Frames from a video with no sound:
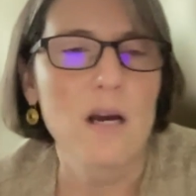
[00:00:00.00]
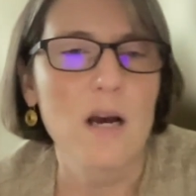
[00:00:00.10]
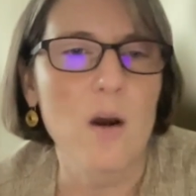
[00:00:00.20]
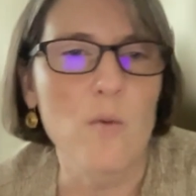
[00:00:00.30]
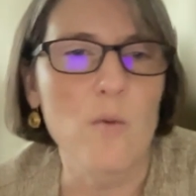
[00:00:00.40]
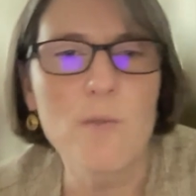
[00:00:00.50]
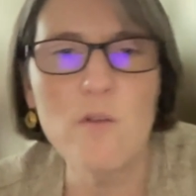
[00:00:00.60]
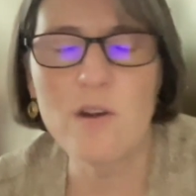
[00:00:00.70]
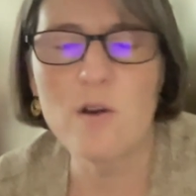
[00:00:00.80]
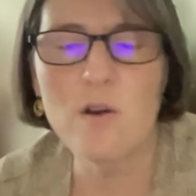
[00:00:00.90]
We were
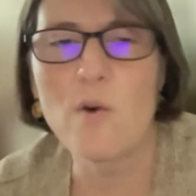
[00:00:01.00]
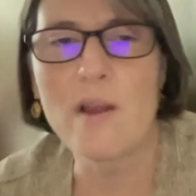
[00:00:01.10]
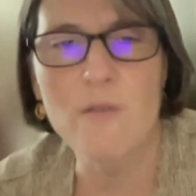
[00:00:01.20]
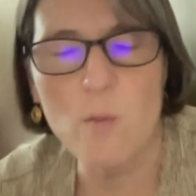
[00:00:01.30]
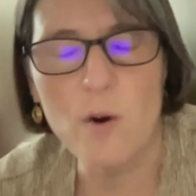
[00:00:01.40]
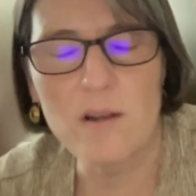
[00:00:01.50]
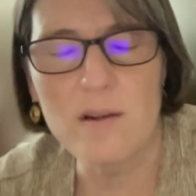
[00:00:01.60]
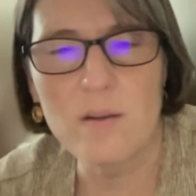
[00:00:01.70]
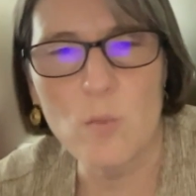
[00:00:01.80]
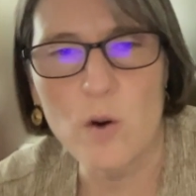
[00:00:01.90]
moving away from
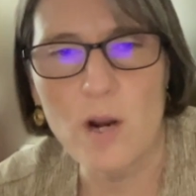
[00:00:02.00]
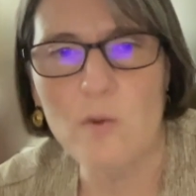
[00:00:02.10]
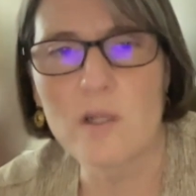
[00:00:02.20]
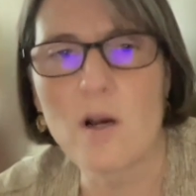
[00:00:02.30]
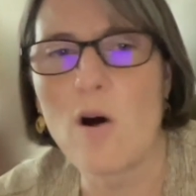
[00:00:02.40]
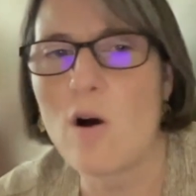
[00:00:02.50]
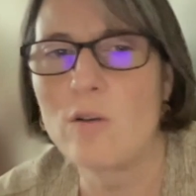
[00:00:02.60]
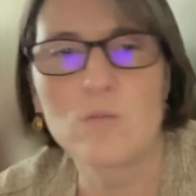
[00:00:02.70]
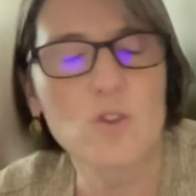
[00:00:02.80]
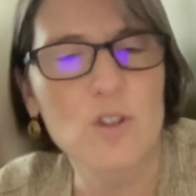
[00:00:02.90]
what I would
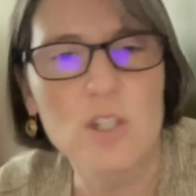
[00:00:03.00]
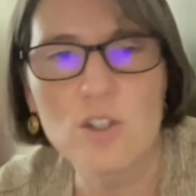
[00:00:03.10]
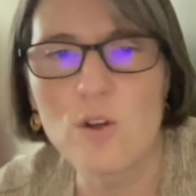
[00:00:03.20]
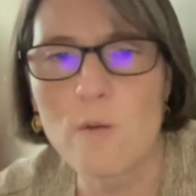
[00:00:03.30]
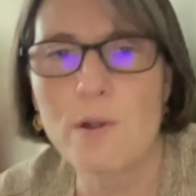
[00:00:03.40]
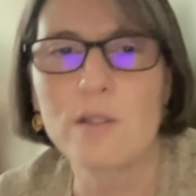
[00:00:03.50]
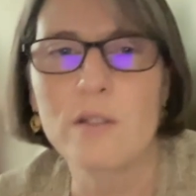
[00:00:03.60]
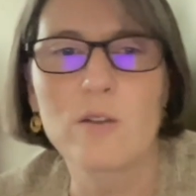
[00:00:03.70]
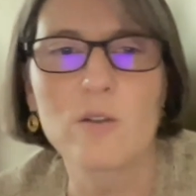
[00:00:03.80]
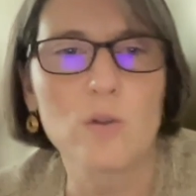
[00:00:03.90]
call traditional
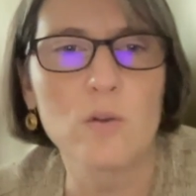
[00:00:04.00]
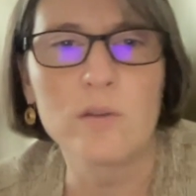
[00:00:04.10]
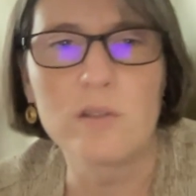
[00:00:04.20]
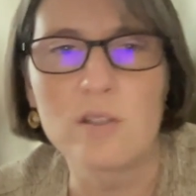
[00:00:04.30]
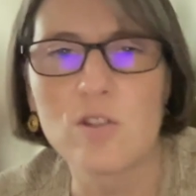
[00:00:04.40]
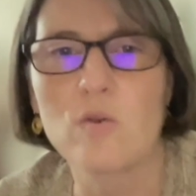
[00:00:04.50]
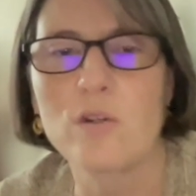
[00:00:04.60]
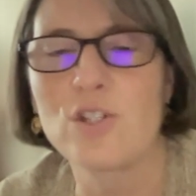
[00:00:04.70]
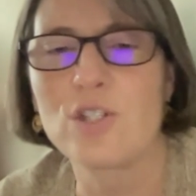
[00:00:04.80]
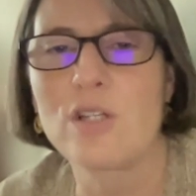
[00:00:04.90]
political
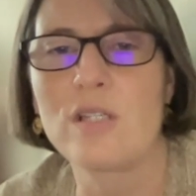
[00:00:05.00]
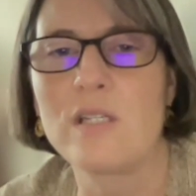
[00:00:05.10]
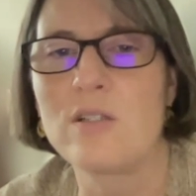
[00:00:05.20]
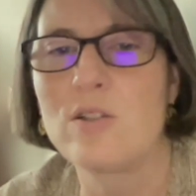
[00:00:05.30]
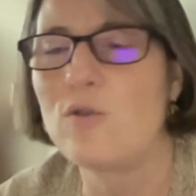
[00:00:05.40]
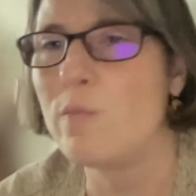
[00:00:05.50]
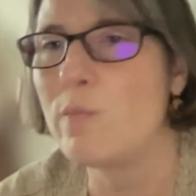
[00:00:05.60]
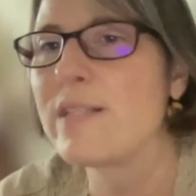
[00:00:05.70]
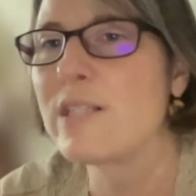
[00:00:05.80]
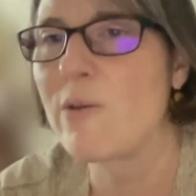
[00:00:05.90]
distortion into
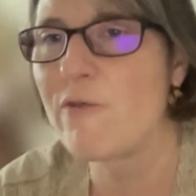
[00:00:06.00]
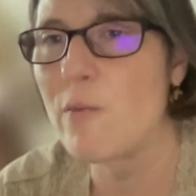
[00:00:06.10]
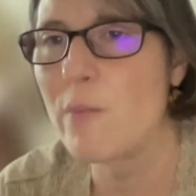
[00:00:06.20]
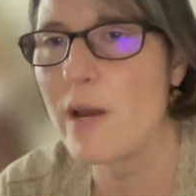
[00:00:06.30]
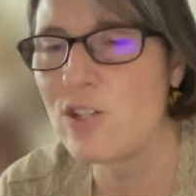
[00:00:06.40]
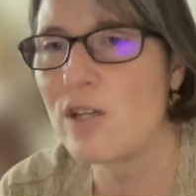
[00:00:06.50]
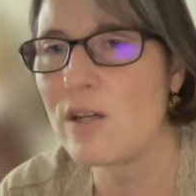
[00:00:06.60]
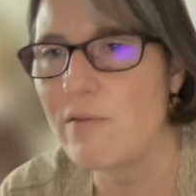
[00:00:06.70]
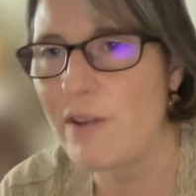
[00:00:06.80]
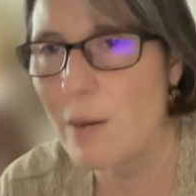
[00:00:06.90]
misinformation
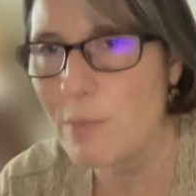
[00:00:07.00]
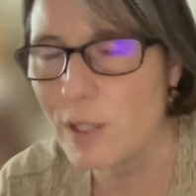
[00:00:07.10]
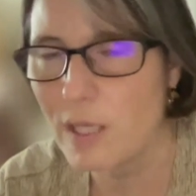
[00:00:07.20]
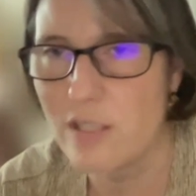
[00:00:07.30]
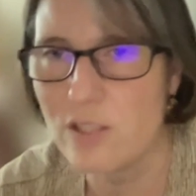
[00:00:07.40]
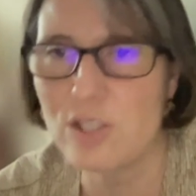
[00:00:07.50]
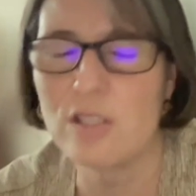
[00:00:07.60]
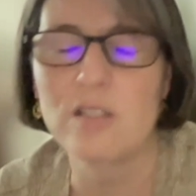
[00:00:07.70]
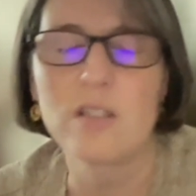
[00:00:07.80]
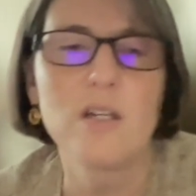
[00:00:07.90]
and
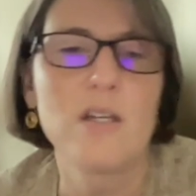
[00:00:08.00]
fabrication.